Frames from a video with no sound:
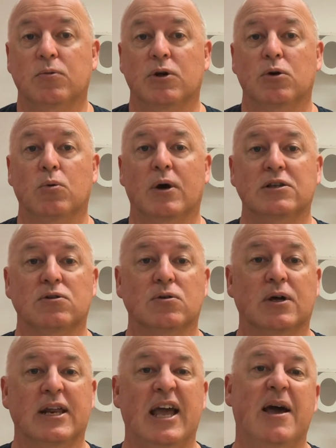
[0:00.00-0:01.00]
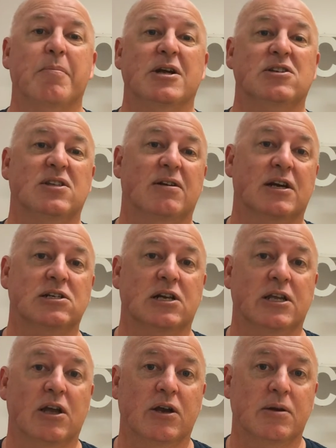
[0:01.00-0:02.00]
we always look at how much they're
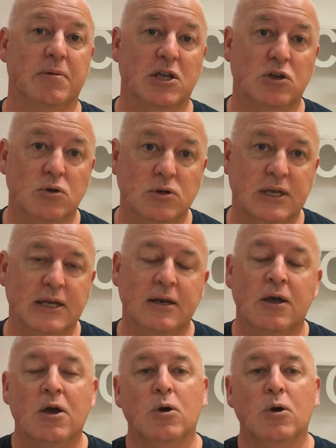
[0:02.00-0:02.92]
actually going to be using it,